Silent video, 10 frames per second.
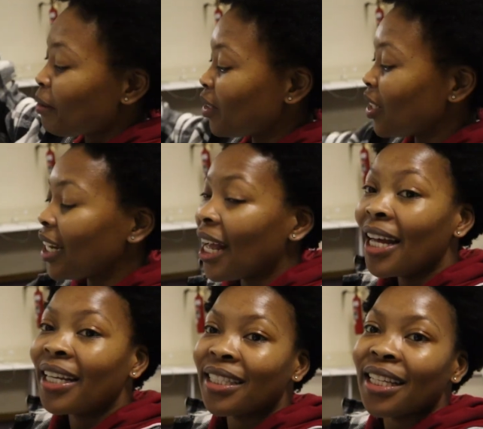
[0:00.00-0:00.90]
I'm actually
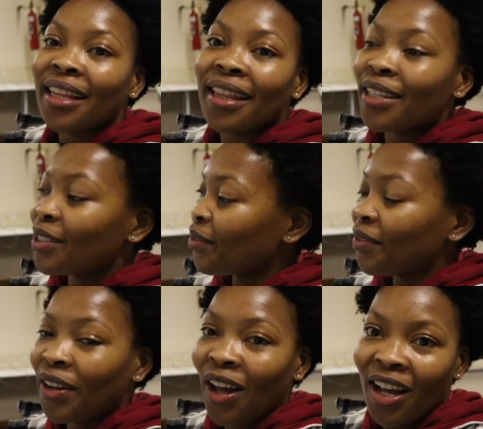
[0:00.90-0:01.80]
editing this
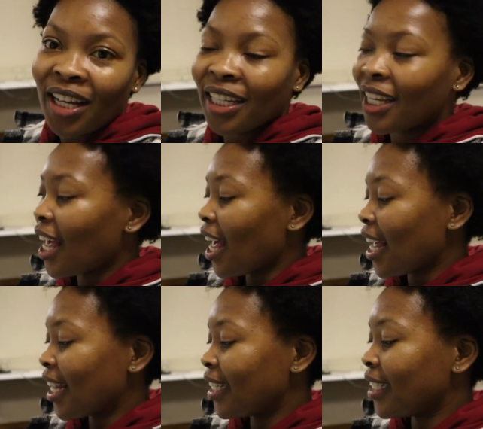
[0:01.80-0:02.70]
vlog
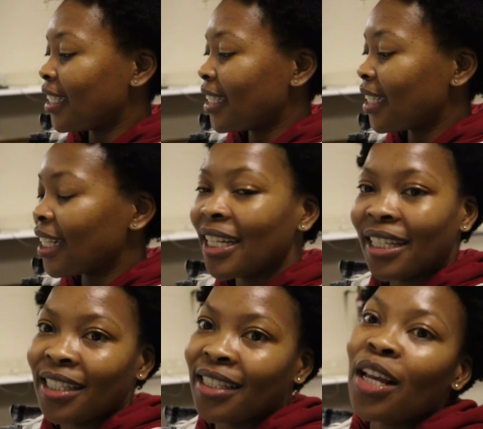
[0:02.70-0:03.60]
and it
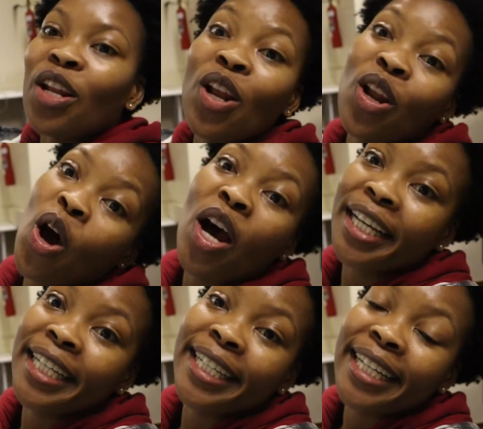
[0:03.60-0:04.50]
is
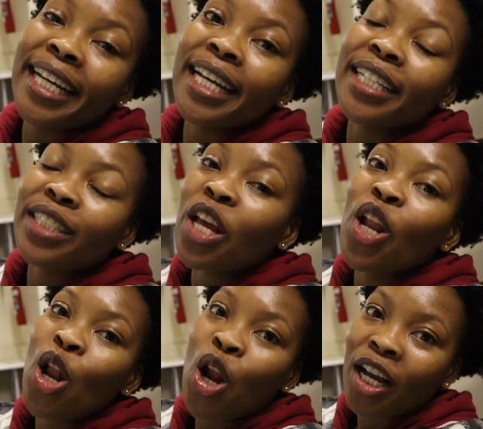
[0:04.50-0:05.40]
long
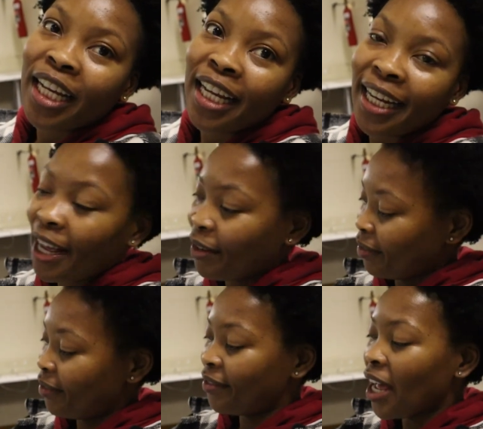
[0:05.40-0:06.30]
enough.
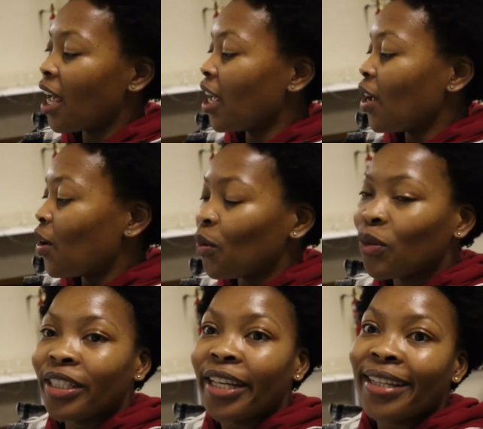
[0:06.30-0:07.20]

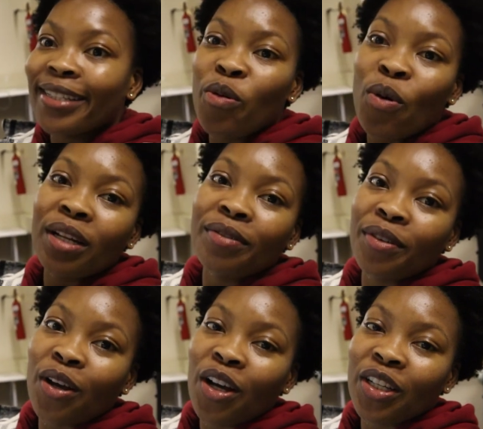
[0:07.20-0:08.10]
Utienze one
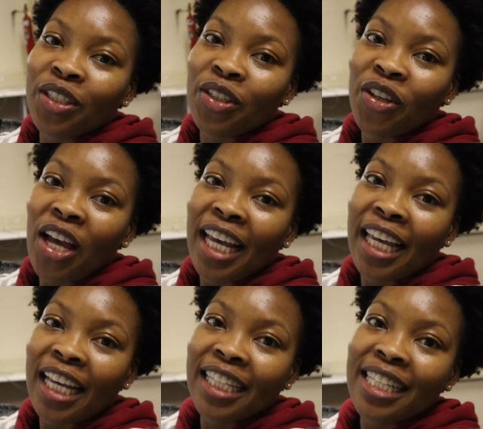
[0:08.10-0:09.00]
vlog, so I
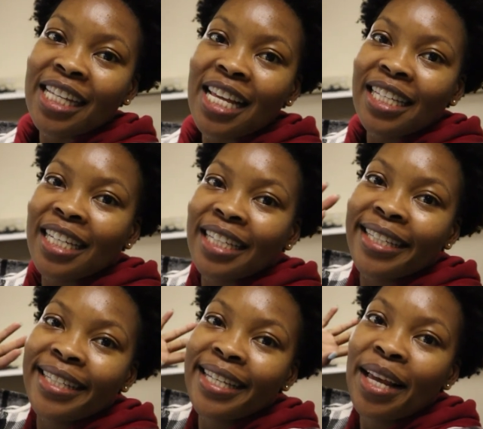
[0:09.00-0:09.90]
guess this
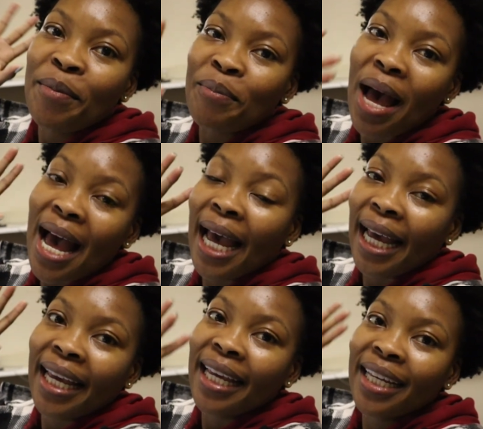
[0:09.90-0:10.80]
is
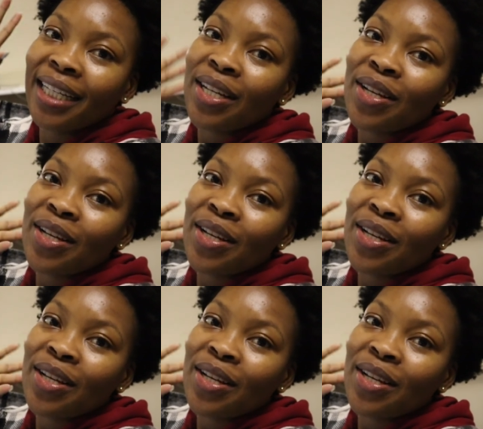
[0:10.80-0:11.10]
bye